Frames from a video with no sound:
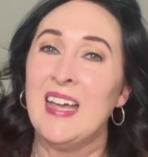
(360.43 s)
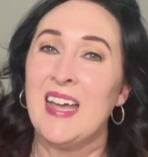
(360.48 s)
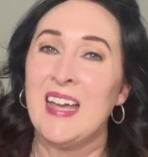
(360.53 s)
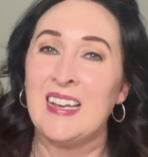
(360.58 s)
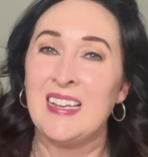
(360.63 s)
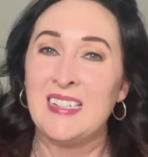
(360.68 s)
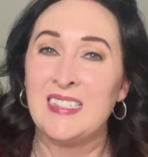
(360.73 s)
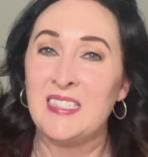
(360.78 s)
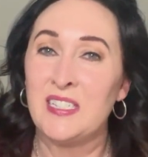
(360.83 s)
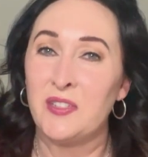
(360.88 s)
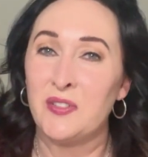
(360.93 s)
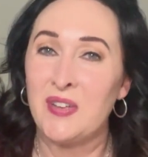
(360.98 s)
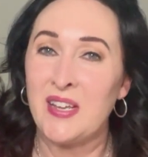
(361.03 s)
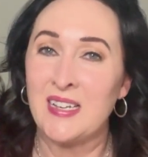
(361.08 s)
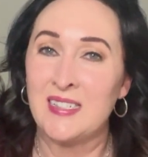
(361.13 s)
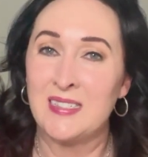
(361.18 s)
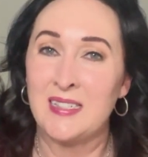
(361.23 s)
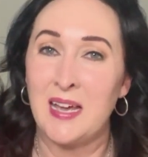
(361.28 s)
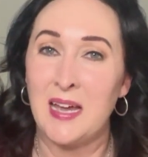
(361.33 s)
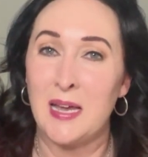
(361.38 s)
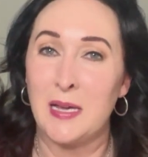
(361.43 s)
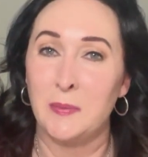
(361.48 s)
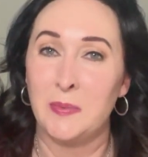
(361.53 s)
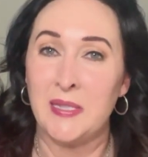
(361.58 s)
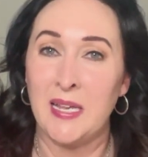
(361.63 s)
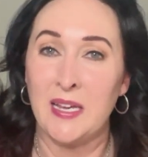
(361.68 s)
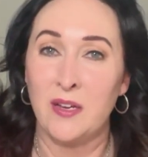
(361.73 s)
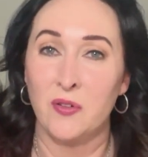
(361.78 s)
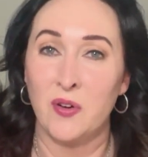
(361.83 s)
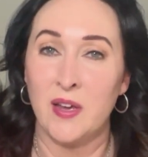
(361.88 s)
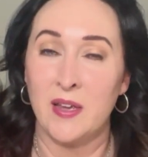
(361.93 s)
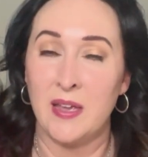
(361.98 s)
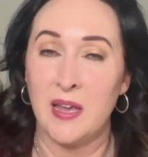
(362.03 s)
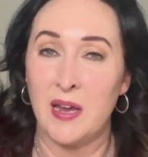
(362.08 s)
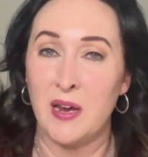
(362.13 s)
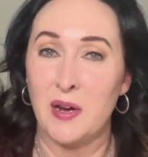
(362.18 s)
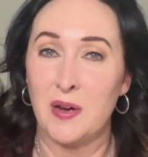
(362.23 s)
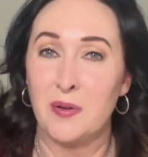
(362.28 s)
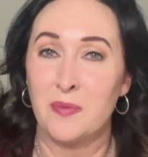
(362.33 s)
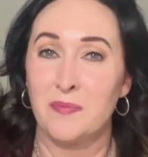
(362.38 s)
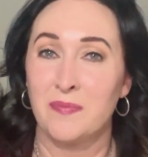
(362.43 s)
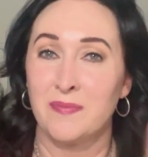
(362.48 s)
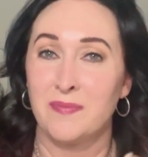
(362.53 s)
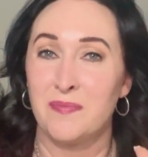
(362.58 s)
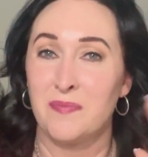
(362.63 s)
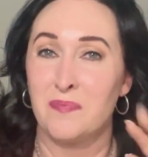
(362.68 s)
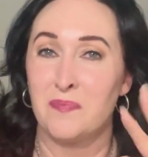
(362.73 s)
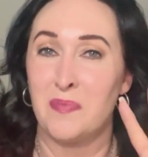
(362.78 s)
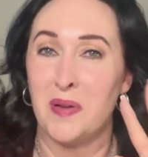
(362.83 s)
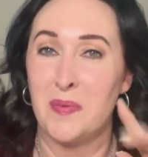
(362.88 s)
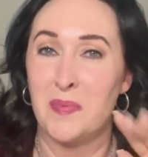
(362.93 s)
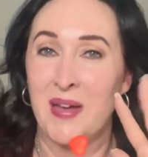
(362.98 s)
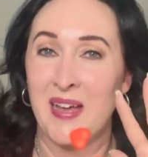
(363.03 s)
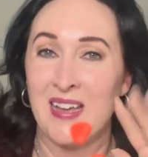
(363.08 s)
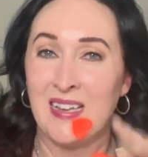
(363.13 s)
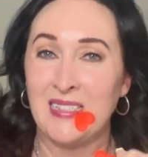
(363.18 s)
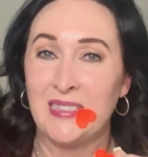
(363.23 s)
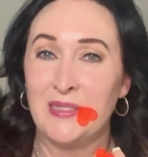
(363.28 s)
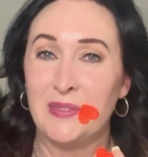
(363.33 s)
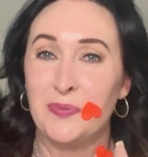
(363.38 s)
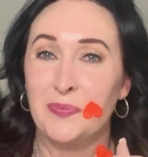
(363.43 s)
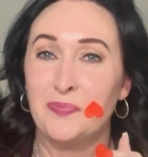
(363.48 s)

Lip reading: And until next time, take great care. Bye-bye.